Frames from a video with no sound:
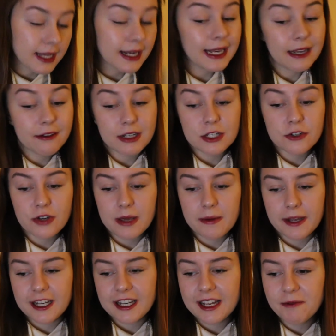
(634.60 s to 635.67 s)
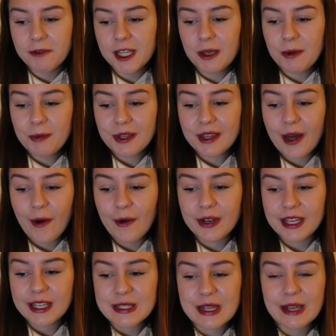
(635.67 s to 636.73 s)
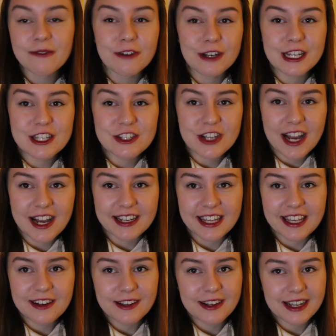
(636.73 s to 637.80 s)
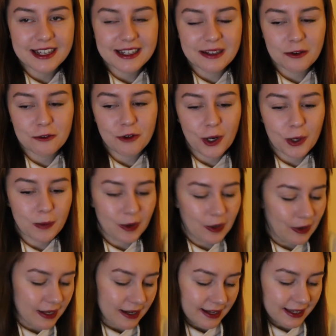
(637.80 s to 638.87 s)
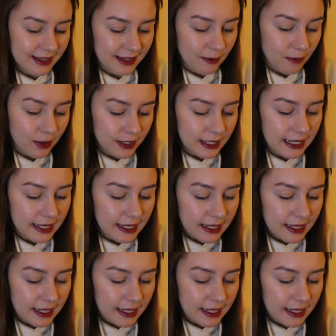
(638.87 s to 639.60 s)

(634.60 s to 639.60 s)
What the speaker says: clearing treatment, and when you put that on it's like really shiny, you look like a little robot. I like that one.